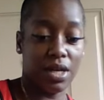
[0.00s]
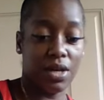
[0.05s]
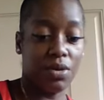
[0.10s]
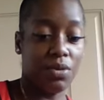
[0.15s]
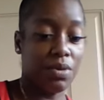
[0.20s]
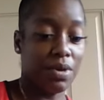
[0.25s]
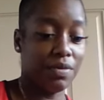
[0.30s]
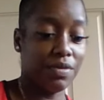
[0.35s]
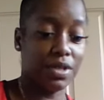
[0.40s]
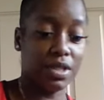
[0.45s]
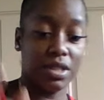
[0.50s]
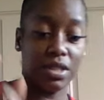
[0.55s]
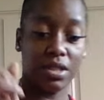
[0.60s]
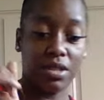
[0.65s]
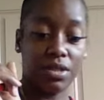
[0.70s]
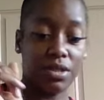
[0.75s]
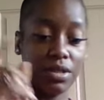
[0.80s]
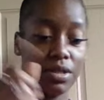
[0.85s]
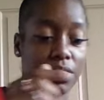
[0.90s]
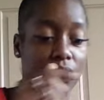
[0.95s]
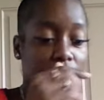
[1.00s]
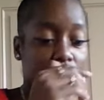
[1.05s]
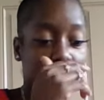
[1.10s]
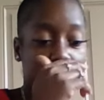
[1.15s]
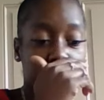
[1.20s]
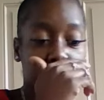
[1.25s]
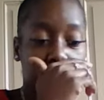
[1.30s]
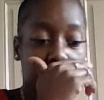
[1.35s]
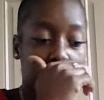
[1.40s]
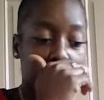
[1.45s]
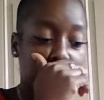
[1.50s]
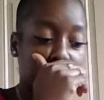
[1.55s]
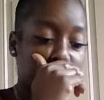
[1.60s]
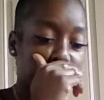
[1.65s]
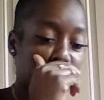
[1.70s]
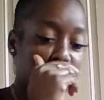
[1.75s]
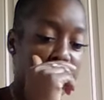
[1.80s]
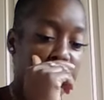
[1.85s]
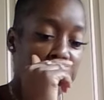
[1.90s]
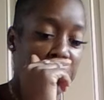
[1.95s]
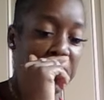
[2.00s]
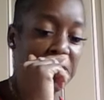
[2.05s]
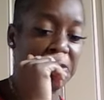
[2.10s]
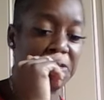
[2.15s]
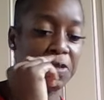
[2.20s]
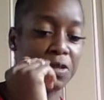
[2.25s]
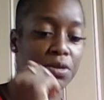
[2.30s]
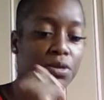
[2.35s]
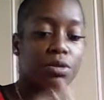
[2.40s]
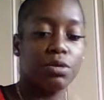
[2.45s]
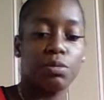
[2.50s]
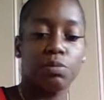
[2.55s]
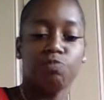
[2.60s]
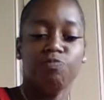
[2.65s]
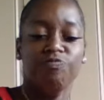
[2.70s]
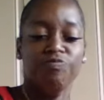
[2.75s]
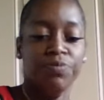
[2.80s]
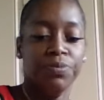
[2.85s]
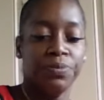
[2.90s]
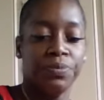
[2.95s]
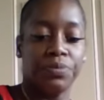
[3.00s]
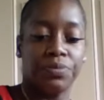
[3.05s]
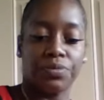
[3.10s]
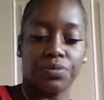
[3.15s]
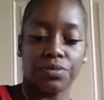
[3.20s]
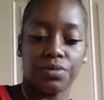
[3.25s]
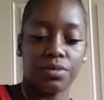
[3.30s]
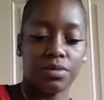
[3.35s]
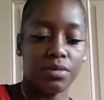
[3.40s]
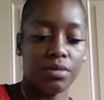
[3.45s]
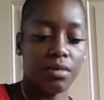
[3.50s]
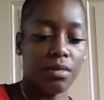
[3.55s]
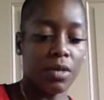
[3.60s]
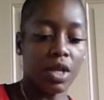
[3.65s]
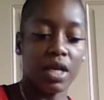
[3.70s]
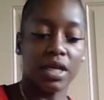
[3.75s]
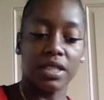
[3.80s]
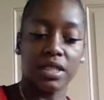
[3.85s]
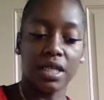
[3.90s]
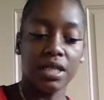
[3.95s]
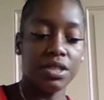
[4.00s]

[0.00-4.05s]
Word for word: whoever this is, they so disrespectful because